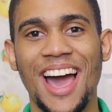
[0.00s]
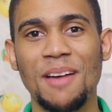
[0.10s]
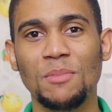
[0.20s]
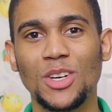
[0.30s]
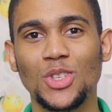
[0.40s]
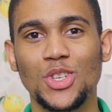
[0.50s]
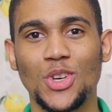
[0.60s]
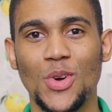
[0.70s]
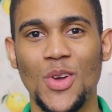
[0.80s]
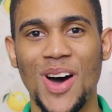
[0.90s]
I'm going to
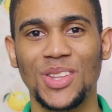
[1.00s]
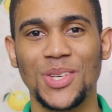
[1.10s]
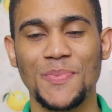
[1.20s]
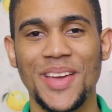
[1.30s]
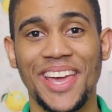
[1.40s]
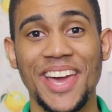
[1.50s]
show you how to make